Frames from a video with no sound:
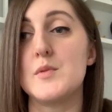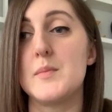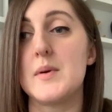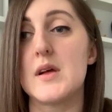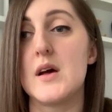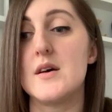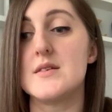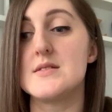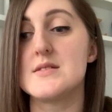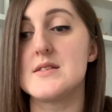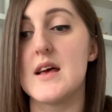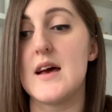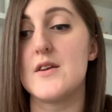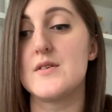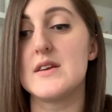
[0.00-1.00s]
but because
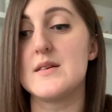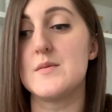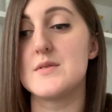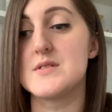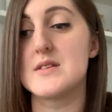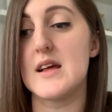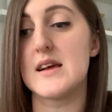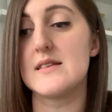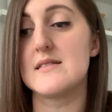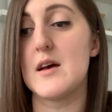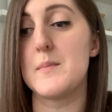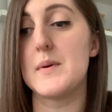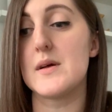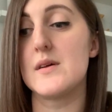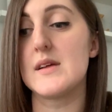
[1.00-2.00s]
Henry wasn't like a
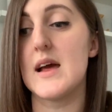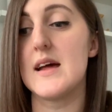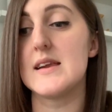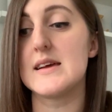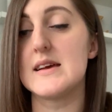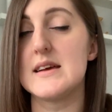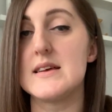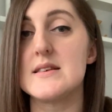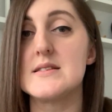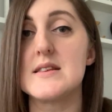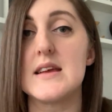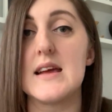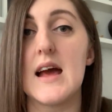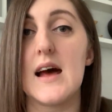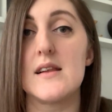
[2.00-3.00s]
typical kind of case,
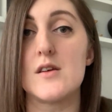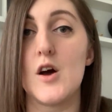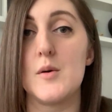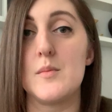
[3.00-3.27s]
he had